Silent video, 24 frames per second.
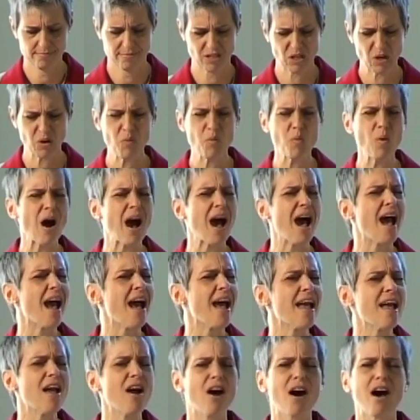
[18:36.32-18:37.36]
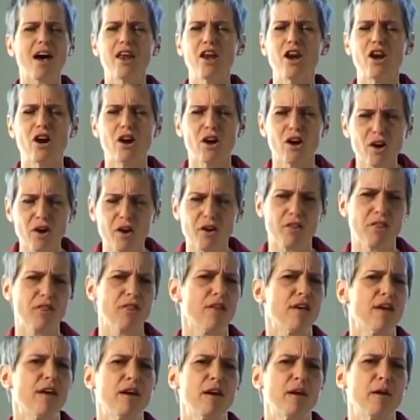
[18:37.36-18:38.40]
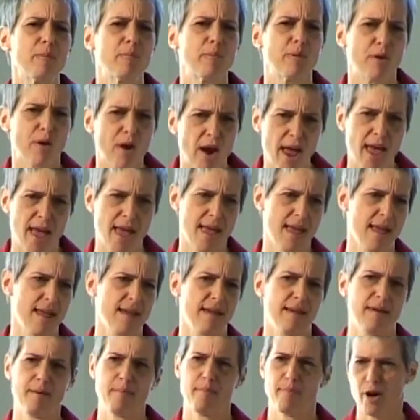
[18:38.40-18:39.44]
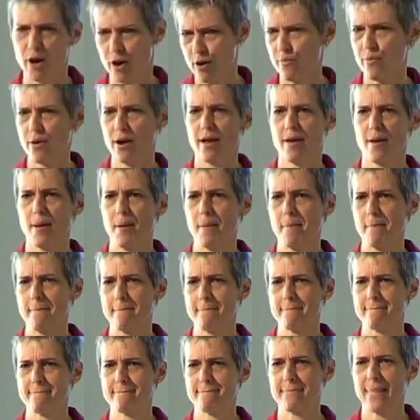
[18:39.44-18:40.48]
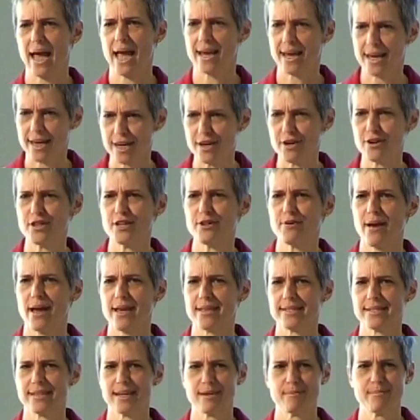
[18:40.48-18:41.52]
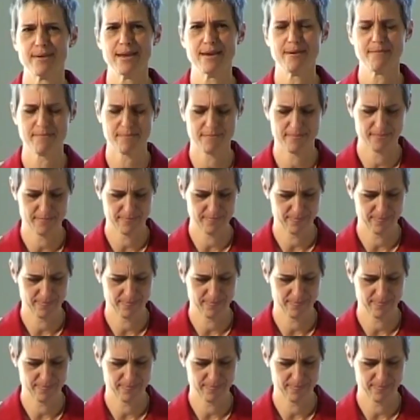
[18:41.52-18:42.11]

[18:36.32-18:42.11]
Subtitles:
So why on earth pray, Barbara? I can hear you asking me.